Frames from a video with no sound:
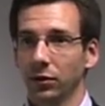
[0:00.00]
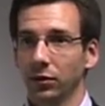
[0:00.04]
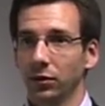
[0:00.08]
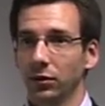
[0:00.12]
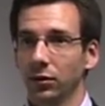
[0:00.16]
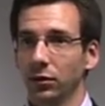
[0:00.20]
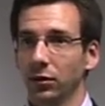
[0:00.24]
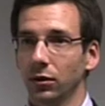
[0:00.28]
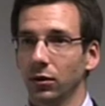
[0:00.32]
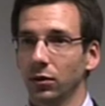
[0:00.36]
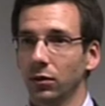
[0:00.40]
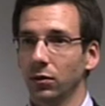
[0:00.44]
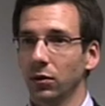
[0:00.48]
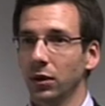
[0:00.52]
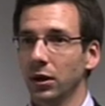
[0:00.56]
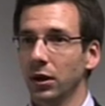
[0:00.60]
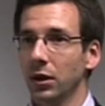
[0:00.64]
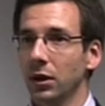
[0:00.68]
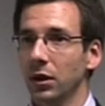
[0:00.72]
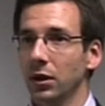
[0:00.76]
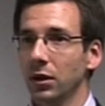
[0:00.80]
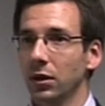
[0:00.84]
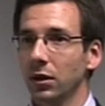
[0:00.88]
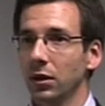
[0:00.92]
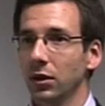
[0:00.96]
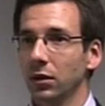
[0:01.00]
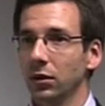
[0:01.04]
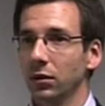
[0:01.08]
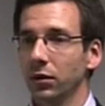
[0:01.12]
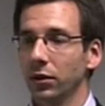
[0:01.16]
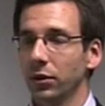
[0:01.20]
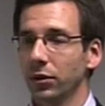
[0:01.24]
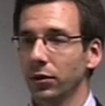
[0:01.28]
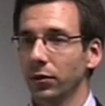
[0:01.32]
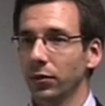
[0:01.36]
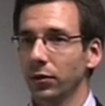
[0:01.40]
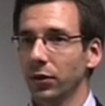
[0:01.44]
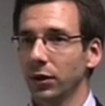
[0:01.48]
So
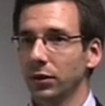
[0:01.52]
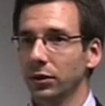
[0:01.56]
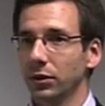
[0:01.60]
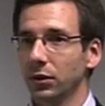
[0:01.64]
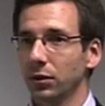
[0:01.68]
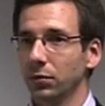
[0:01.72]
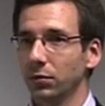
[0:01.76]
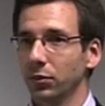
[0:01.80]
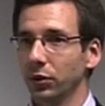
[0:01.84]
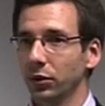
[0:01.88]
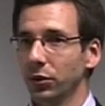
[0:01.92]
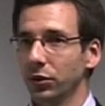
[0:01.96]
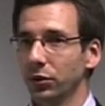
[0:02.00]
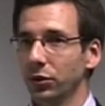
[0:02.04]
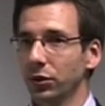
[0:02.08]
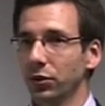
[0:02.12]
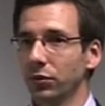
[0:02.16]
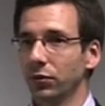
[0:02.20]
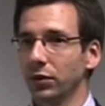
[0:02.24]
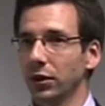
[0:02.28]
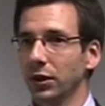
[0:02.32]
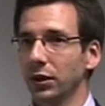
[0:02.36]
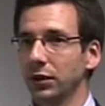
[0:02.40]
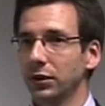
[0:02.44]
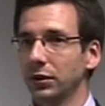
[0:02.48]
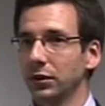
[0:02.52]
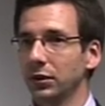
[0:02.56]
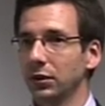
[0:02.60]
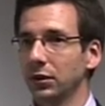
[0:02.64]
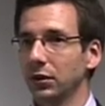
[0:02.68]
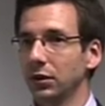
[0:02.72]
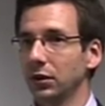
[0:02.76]
click-through rates, completion rates,